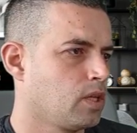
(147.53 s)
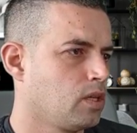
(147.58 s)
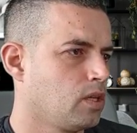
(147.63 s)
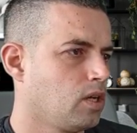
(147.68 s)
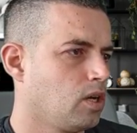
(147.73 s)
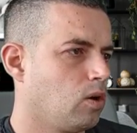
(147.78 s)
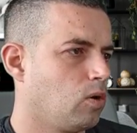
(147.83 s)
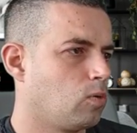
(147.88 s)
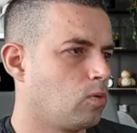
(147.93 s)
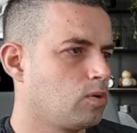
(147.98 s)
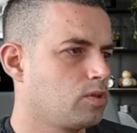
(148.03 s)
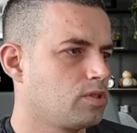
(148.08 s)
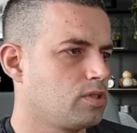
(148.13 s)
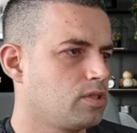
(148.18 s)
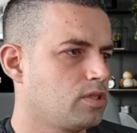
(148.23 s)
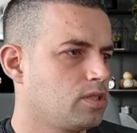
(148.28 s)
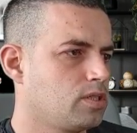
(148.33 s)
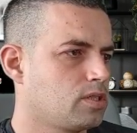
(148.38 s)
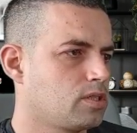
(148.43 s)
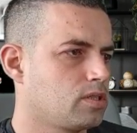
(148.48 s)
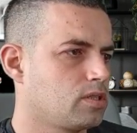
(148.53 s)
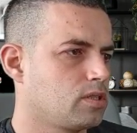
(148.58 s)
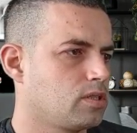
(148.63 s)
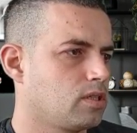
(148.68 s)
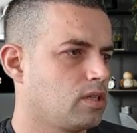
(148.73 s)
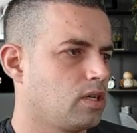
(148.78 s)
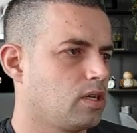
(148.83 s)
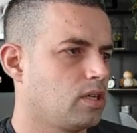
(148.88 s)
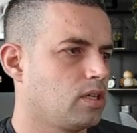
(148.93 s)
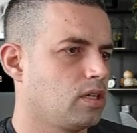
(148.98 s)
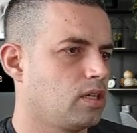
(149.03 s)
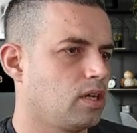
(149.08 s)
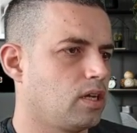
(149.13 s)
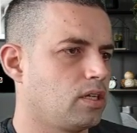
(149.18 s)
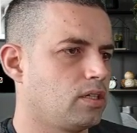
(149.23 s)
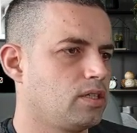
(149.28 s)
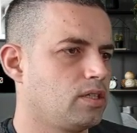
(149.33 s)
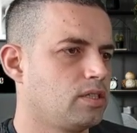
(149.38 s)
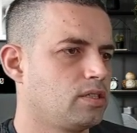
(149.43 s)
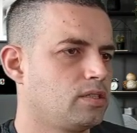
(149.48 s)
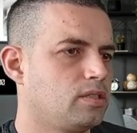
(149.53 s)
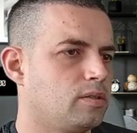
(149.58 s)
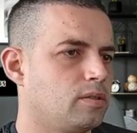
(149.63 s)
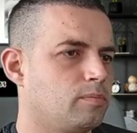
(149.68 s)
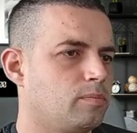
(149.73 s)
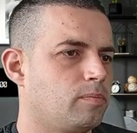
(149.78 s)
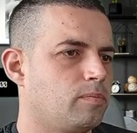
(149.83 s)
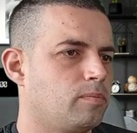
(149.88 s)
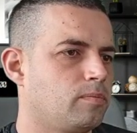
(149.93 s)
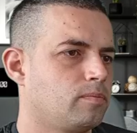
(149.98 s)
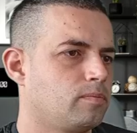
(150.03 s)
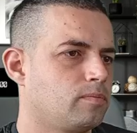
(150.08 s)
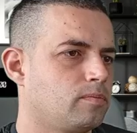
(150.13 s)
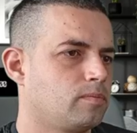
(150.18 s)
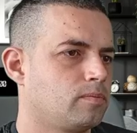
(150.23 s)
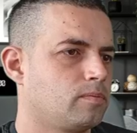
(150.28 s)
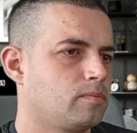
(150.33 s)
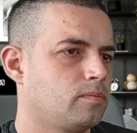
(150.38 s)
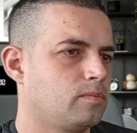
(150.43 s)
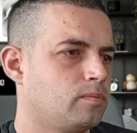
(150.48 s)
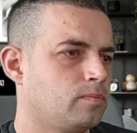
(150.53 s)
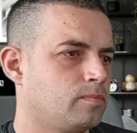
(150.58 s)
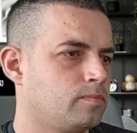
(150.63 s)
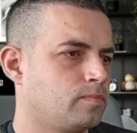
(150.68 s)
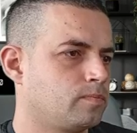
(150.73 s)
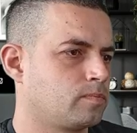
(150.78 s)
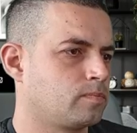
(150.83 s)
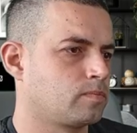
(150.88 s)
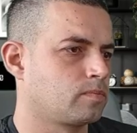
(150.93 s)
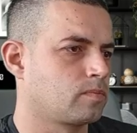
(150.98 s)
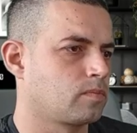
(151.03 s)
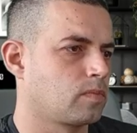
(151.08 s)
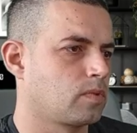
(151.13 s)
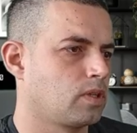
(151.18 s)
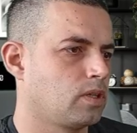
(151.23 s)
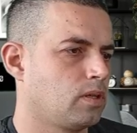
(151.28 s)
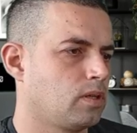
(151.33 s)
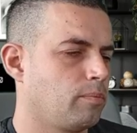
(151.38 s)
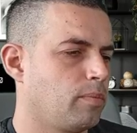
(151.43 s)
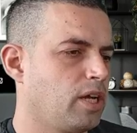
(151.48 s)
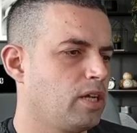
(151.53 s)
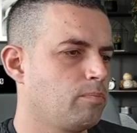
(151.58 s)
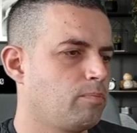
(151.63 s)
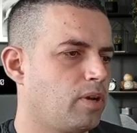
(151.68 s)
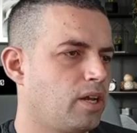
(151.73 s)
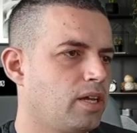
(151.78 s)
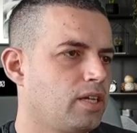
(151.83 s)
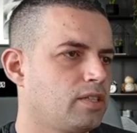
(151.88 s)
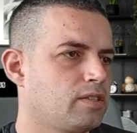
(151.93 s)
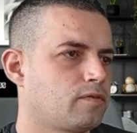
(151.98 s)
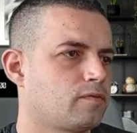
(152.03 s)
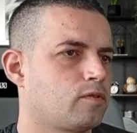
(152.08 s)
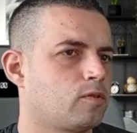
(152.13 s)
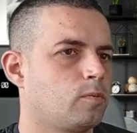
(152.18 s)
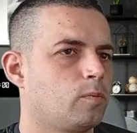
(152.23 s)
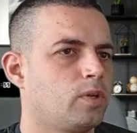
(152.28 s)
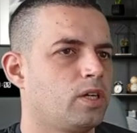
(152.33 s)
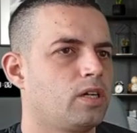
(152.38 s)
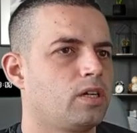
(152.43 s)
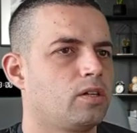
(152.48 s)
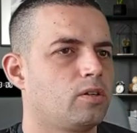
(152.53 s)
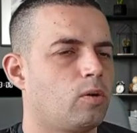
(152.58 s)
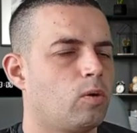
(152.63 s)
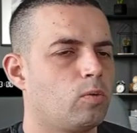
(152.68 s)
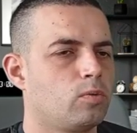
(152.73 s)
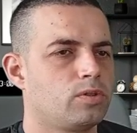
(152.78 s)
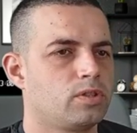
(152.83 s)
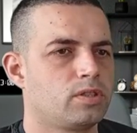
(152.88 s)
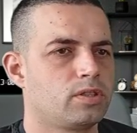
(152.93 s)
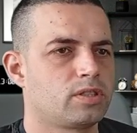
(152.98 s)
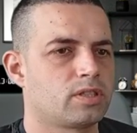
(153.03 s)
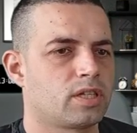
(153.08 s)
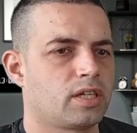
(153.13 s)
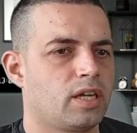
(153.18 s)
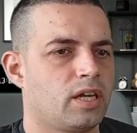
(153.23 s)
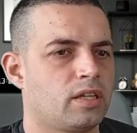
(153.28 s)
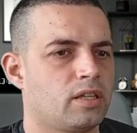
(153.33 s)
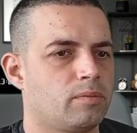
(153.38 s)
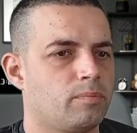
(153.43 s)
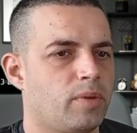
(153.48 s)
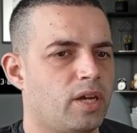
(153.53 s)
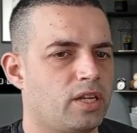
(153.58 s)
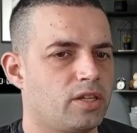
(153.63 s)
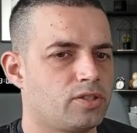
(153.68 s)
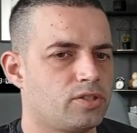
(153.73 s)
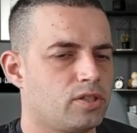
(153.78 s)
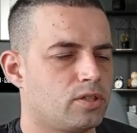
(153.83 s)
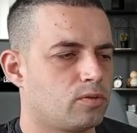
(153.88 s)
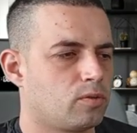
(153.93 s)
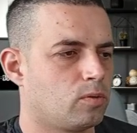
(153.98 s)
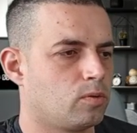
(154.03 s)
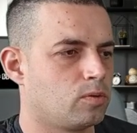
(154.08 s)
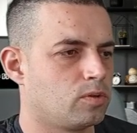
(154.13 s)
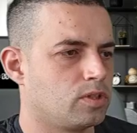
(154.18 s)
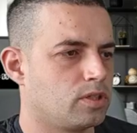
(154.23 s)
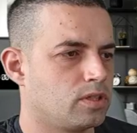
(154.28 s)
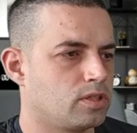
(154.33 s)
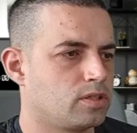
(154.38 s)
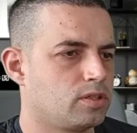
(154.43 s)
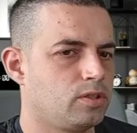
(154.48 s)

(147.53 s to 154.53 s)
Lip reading: Orders is the main place from where owners can manage their orders.